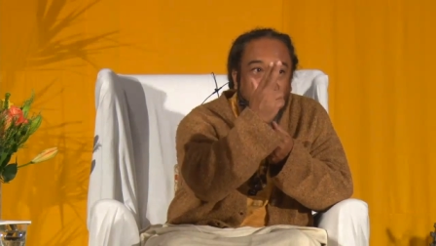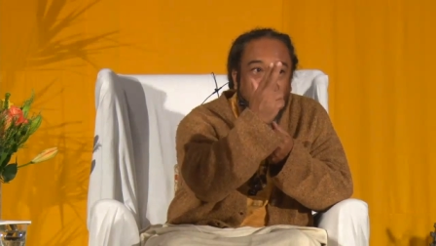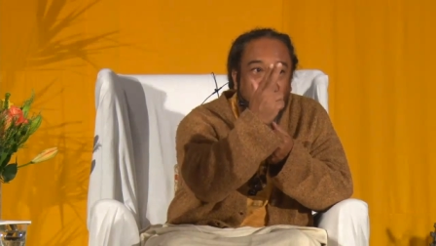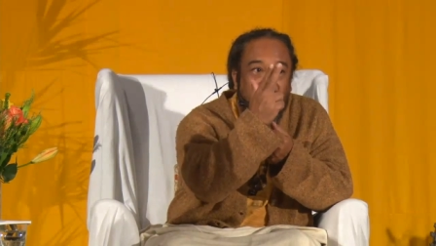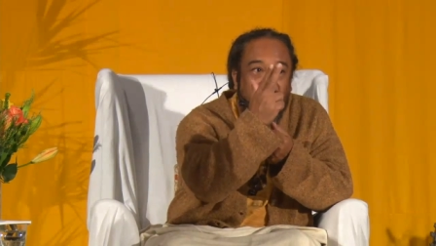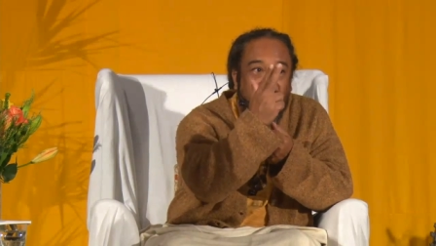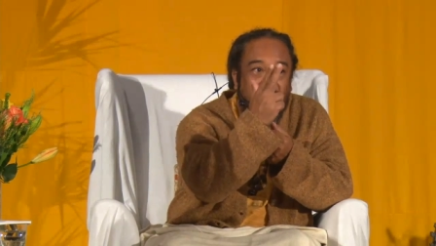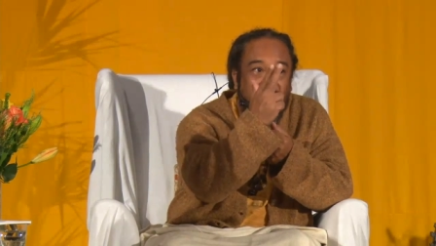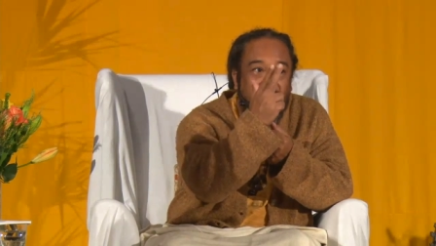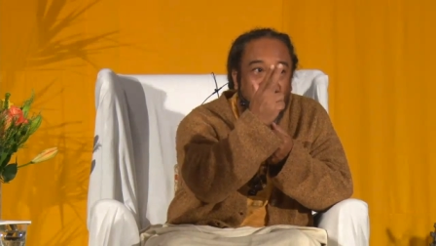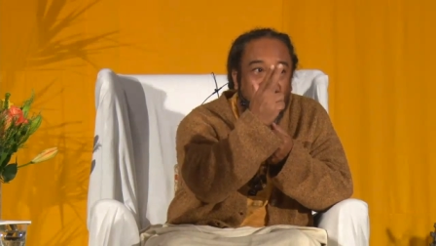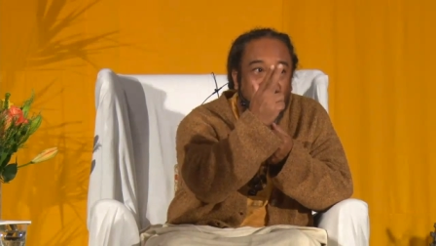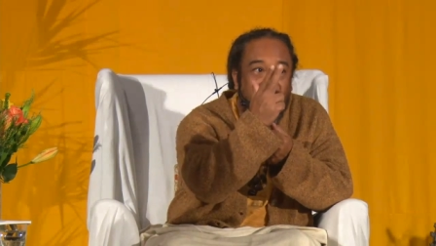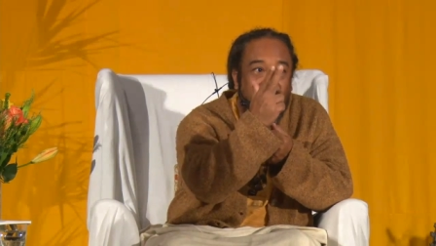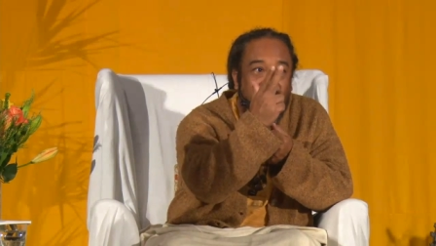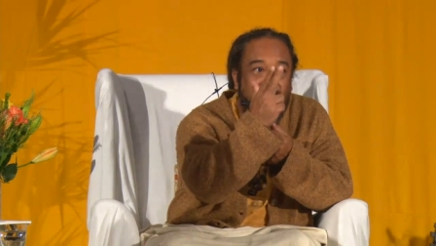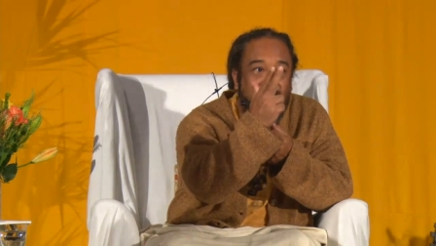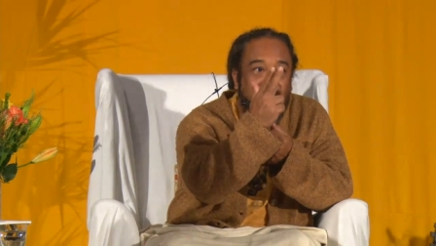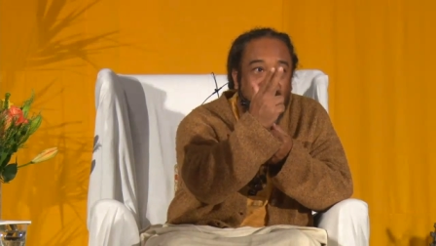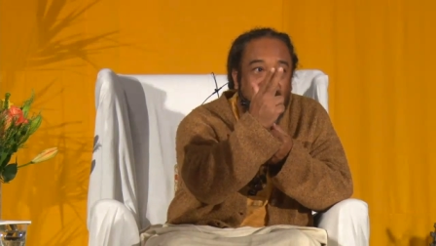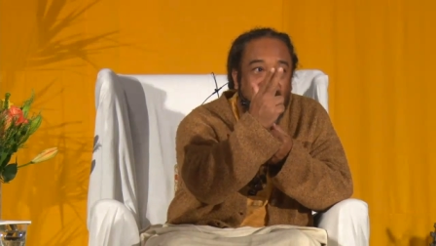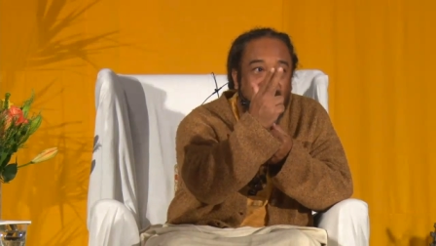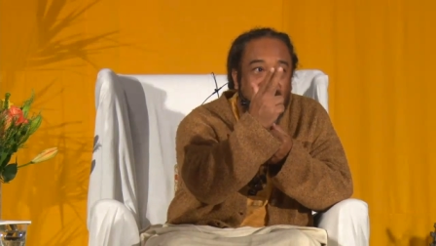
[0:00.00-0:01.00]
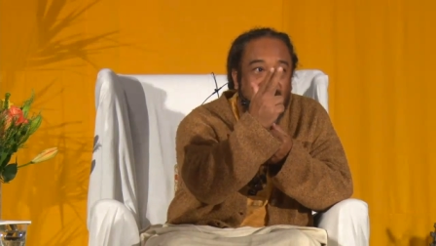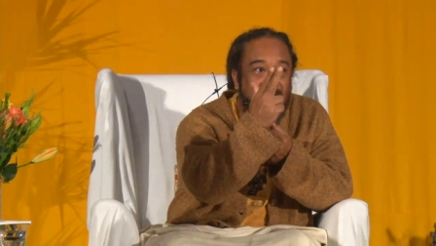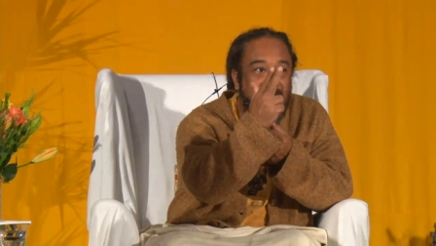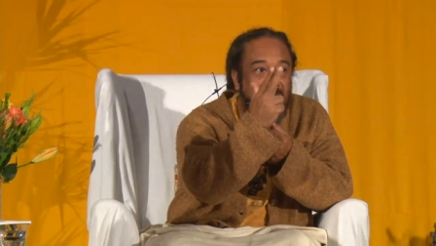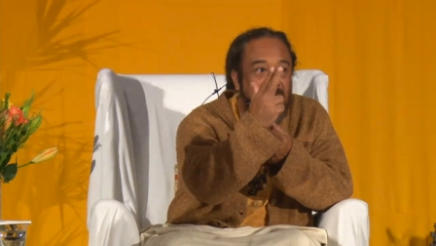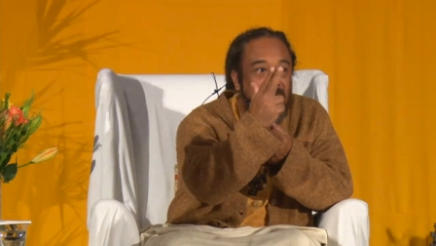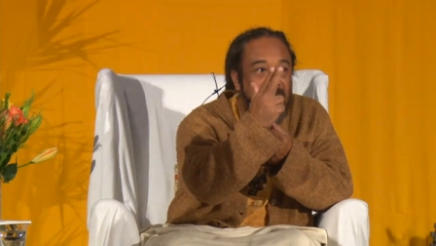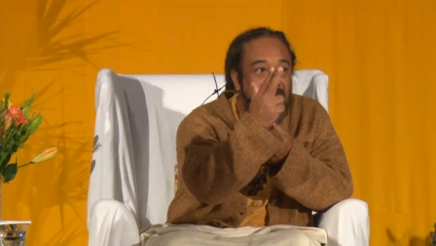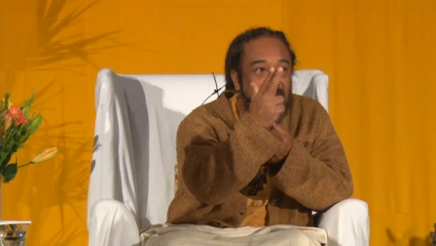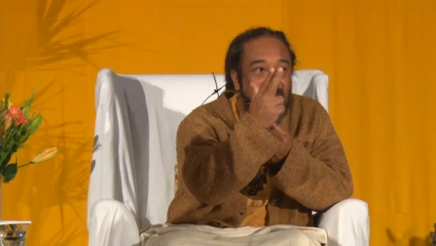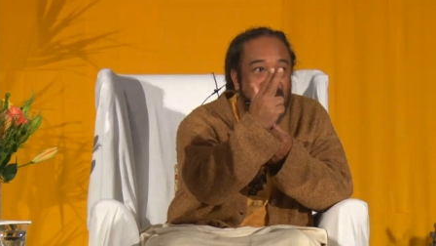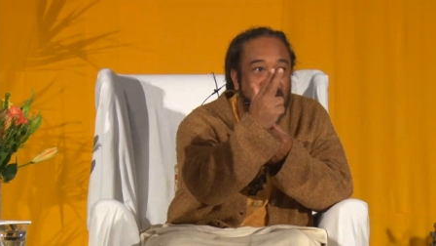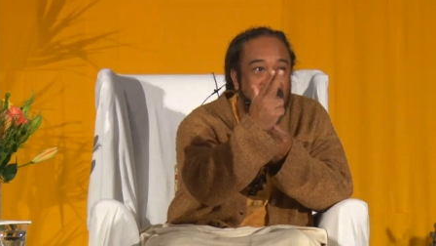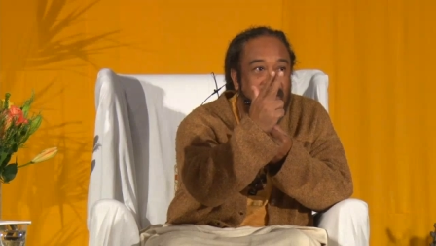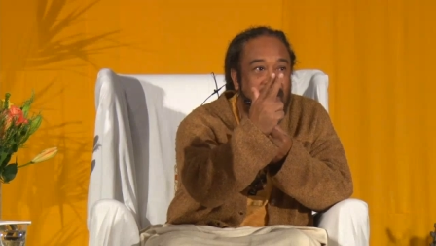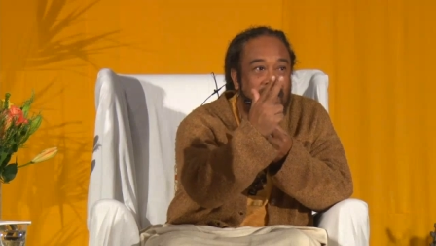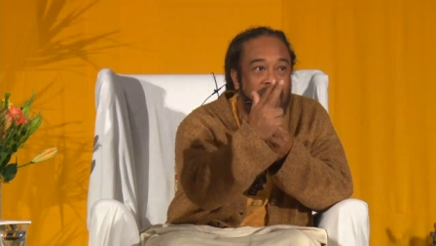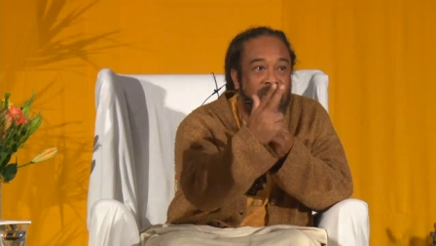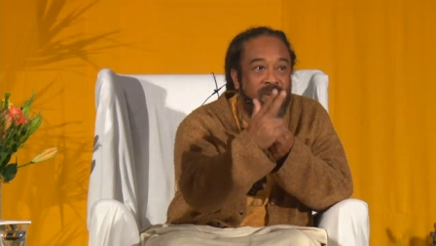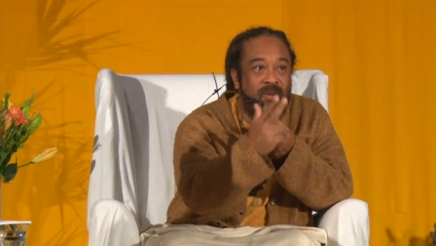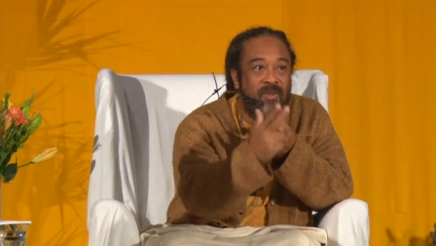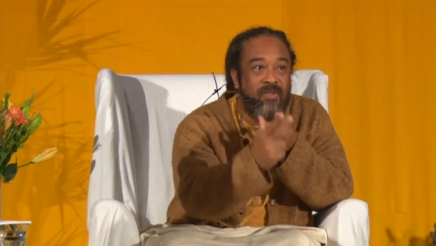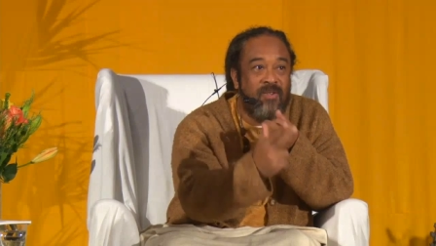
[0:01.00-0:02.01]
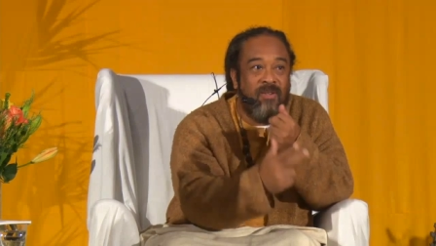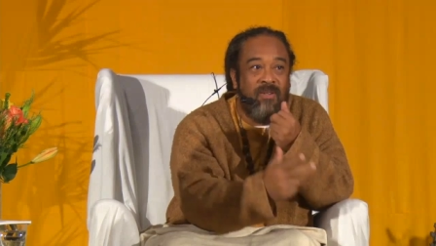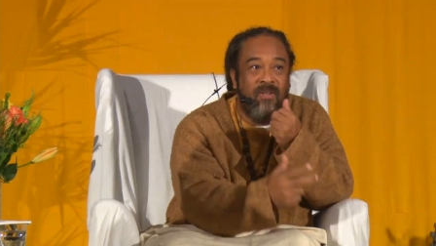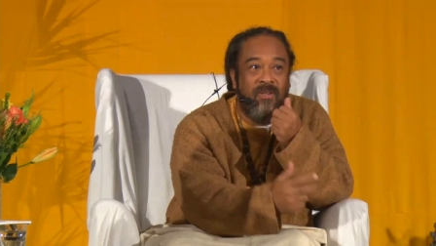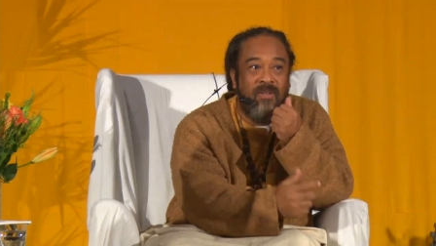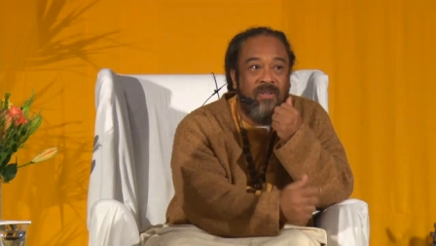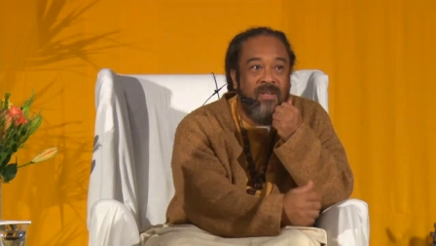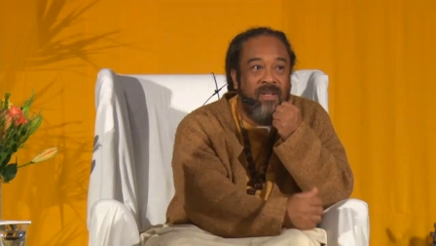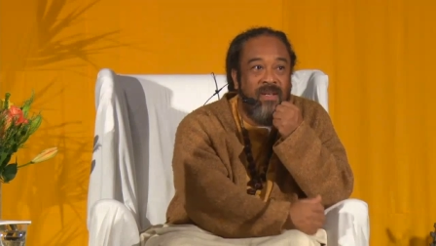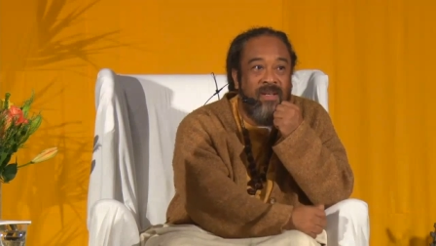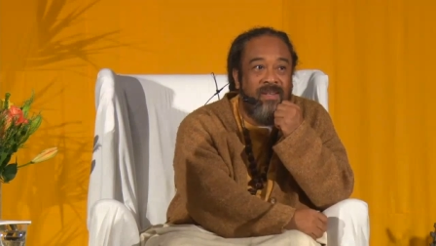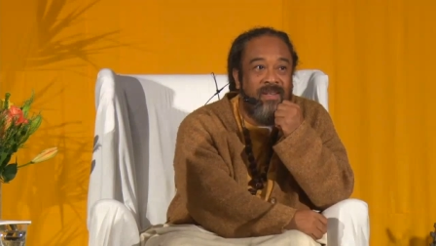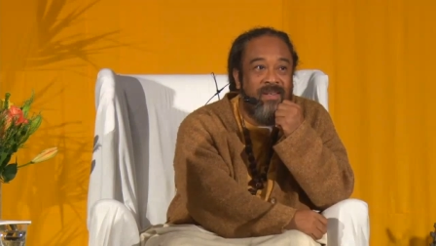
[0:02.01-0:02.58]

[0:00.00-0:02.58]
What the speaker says: umbilical cord to that psychological